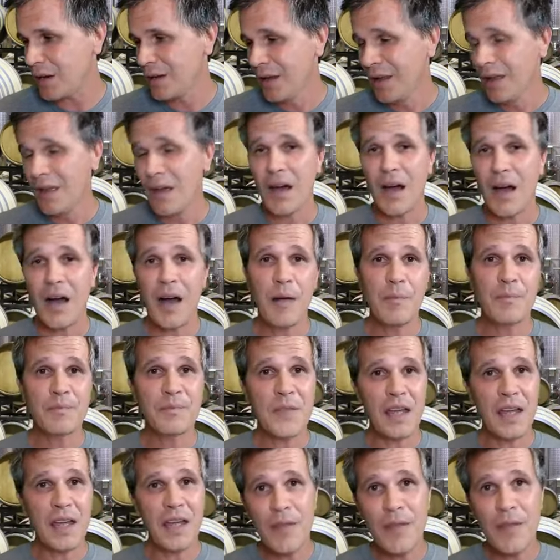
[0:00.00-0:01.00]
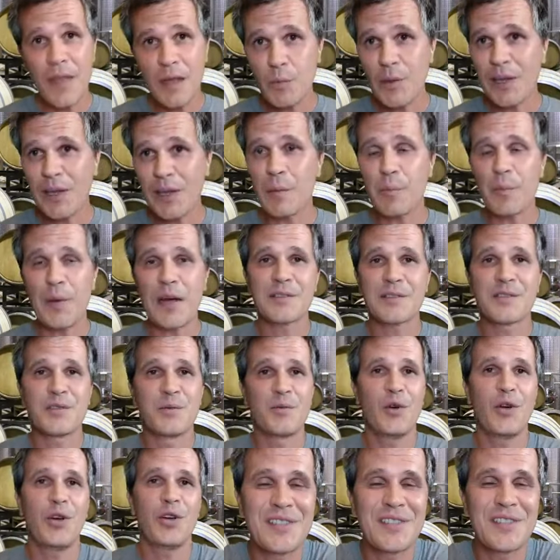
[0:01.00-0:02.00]
Um, and then we get back to
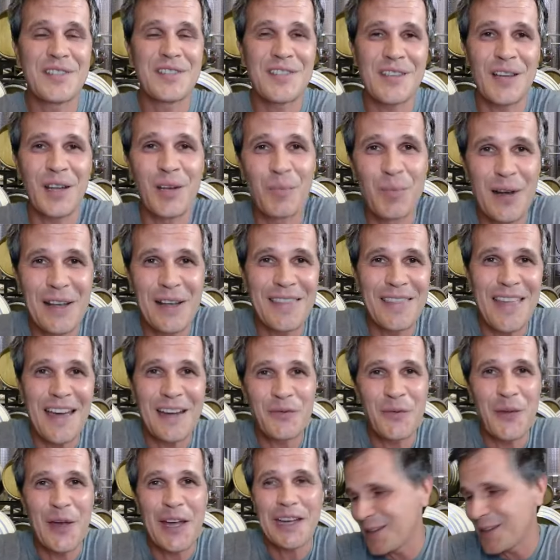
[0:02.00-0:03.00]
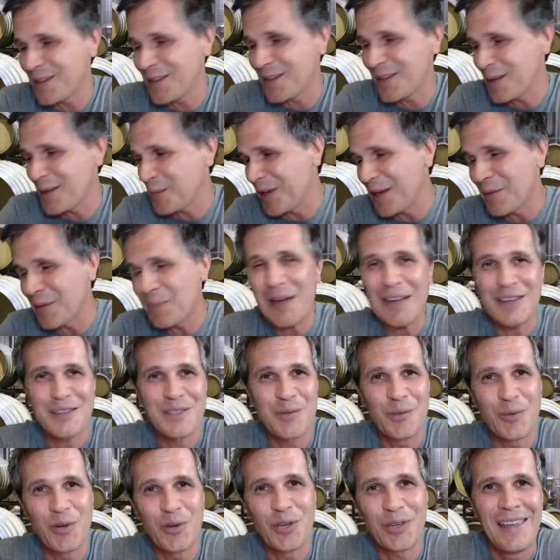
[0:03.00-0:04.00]
work, we celebrate that fact, and then we get back to
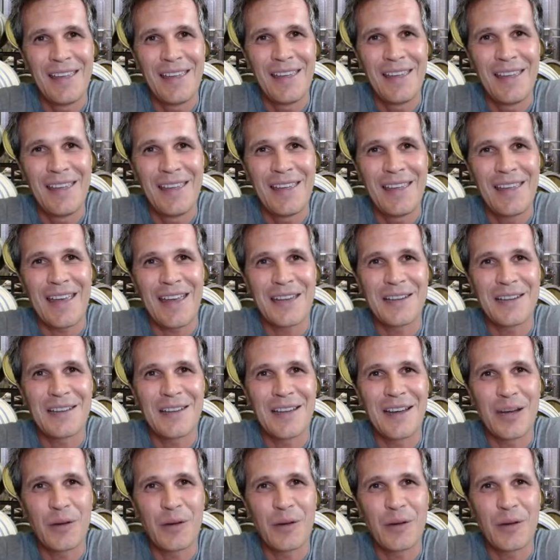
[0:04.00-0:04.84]
work and uh, we